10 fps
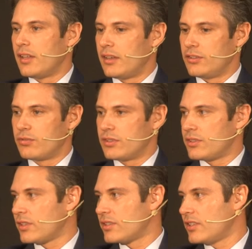than in
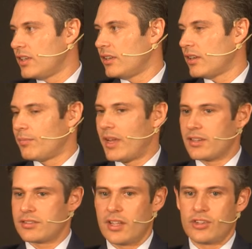2016 and by
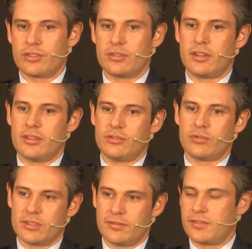extension and in
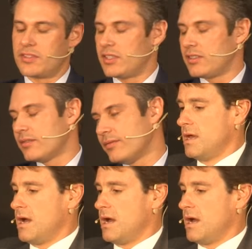2015.